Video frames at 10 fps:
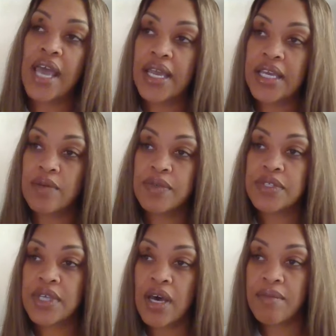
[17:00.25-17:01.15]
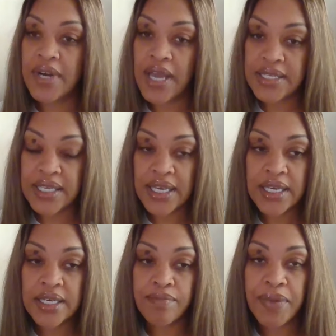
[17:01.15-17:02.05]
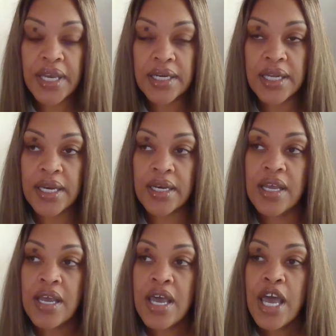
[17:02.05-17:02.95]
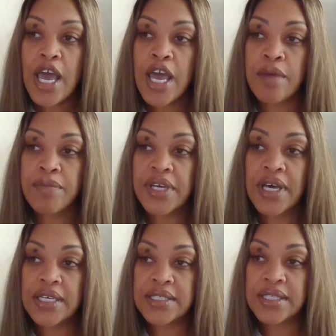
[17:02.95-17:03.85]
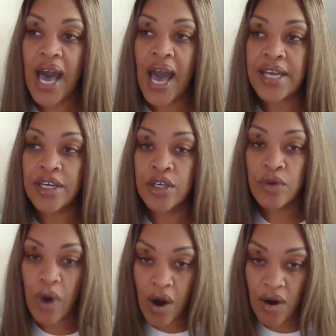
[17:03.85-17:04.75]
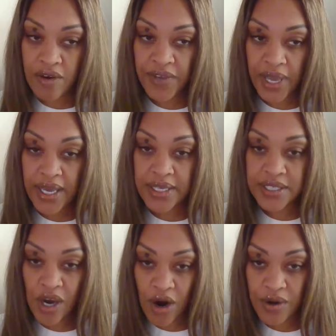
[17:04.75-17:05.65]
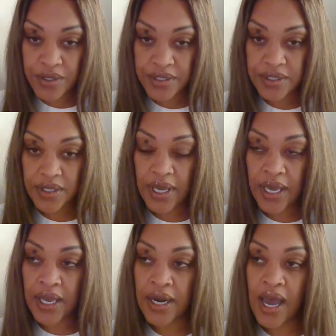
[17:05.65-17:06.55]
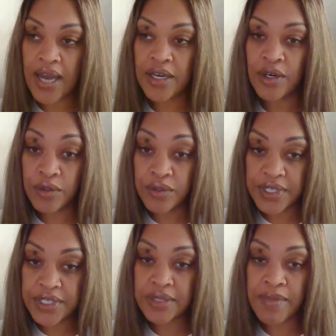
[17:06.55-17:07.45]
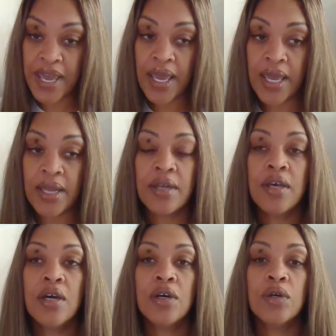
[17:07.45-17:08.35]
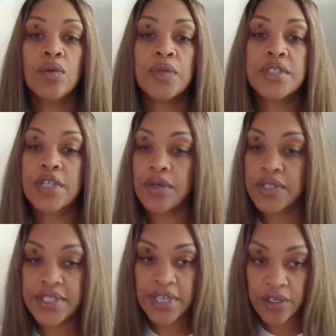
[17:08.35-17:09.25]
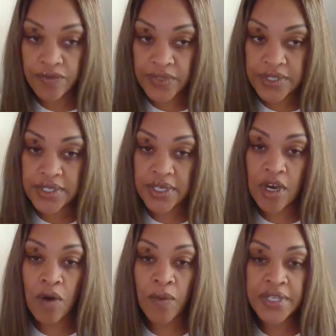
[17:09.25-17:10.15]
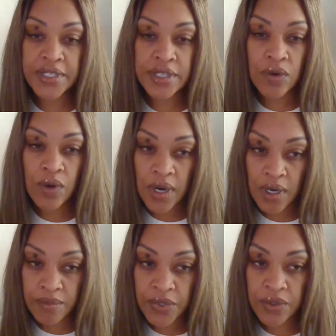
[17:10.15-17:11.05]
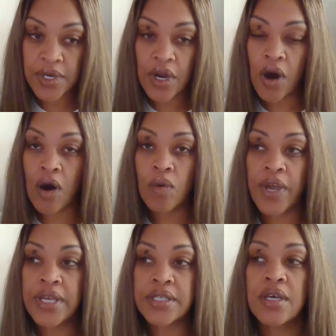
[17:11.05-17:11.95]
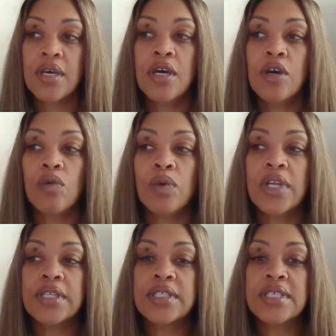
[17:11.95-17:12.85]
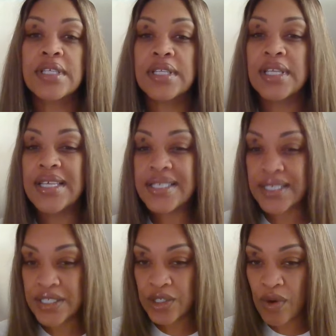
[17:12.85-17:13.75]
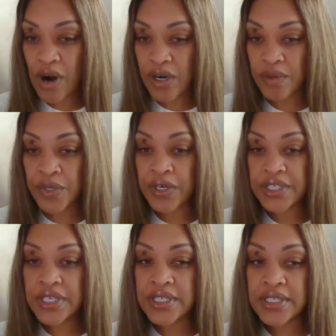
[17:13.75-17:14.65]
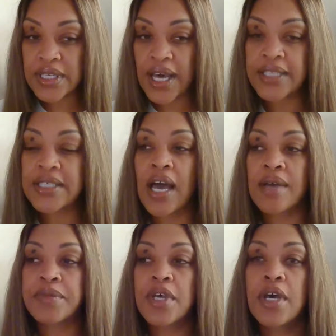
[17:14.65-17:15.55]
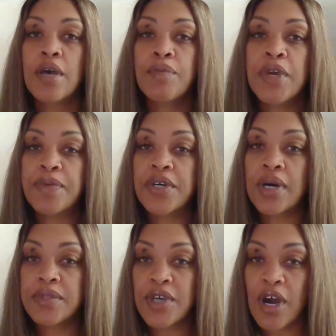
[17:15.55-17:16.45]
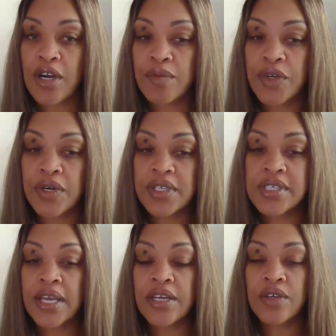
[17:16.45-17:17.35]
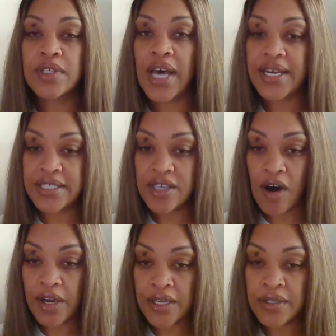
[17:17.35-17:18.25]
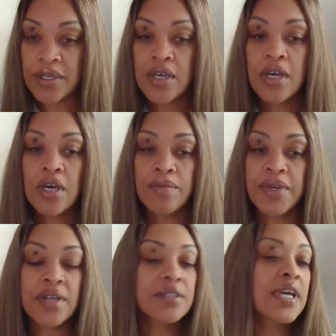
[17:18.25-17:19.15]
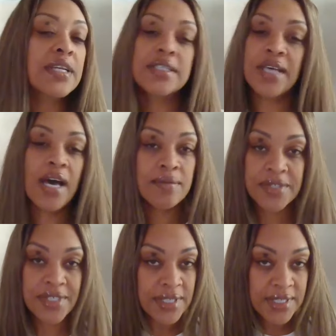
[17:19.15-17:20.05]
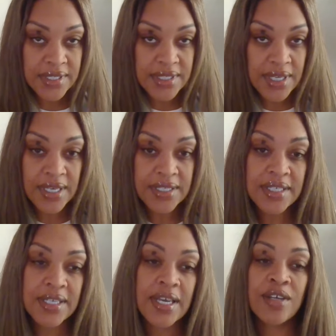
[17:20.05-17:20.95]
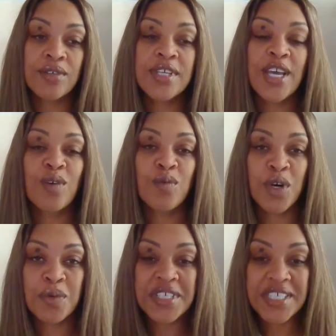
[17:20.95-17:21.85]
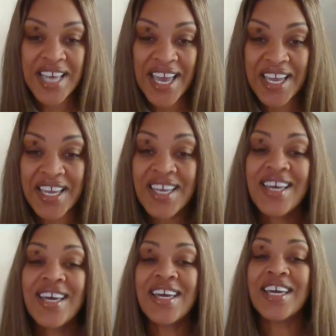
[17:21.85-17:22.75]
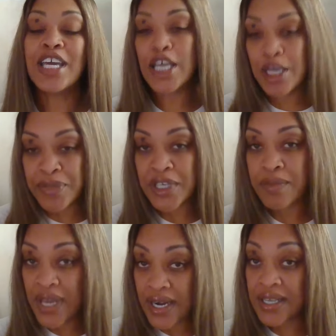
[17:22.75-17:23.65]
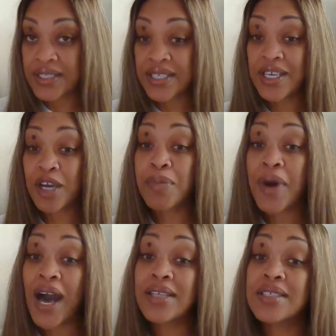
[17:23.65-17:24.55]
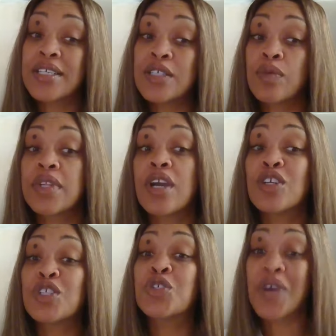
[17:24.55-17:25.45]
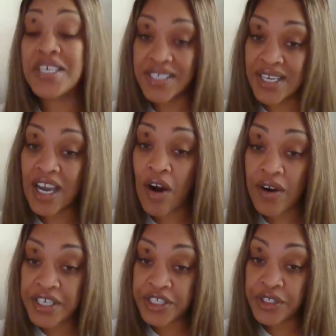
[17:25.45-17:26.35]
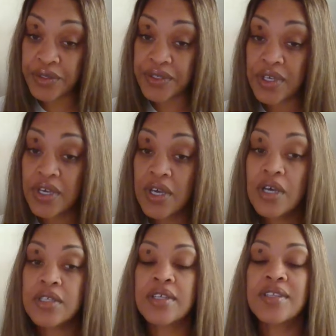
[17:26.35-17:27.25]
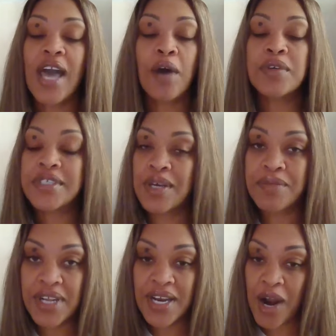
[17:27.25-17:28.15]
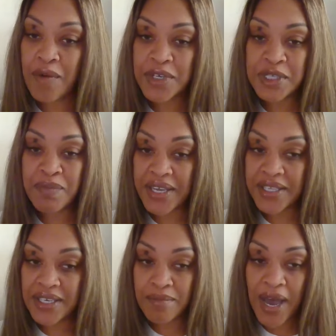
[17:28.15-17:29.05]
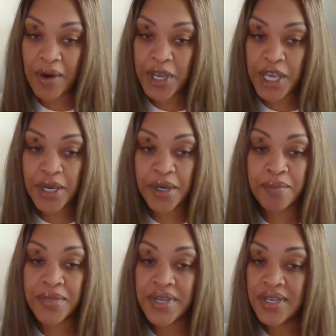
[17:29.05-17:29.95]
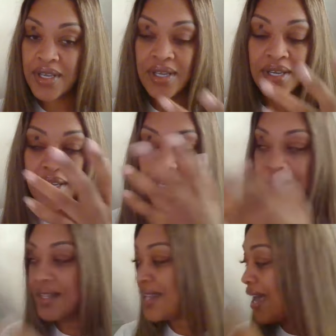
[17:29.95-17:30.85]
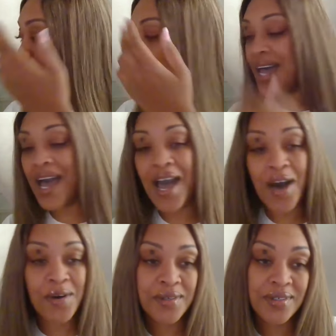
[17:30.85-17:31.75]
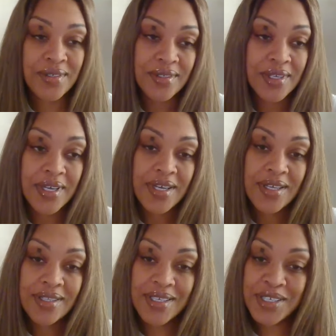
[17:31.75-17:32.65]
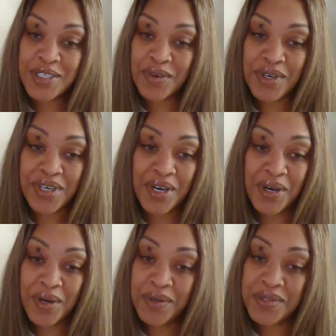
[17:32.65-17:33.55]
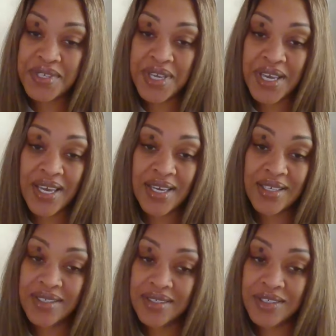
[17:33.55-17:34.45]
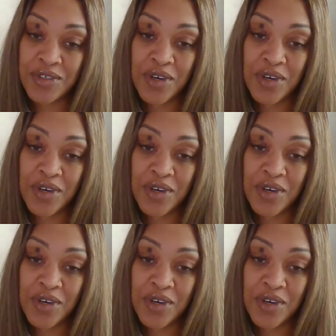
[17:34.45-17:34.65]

that he was coming as an independent. And because I knew RFK's heart and I knew this man who was so selfless and always so humble and always willing to listen to our communities. Because it's a lot of times people come to our communities and they do a lot of talking but they don't take the time to listen to us and then they don't take what we say and implement it into their policies when they're addressing our issues. Mm-hmm. So that was something that I respected about him. And that is how this story goes. King. It's it's